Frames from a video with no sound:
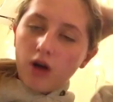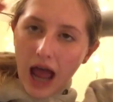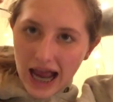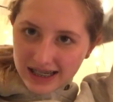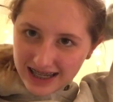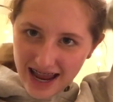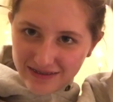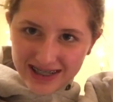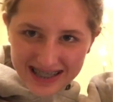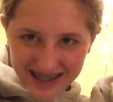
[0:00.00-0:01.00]
Actually,
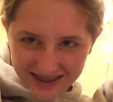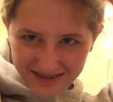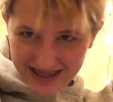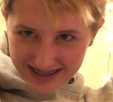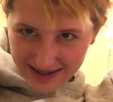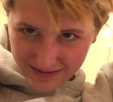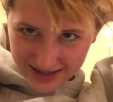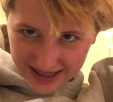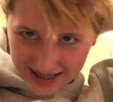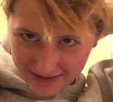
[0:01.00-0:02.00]
have you seen those videos on
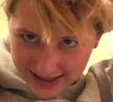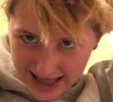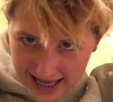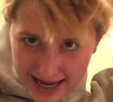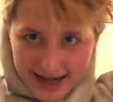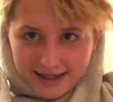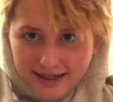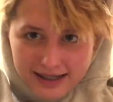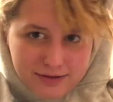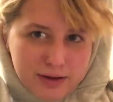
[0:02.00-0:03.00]
Musical.ly where they
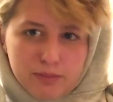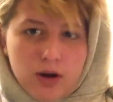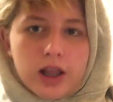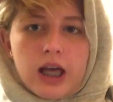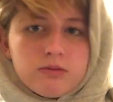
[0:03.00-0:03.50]
turn into a boy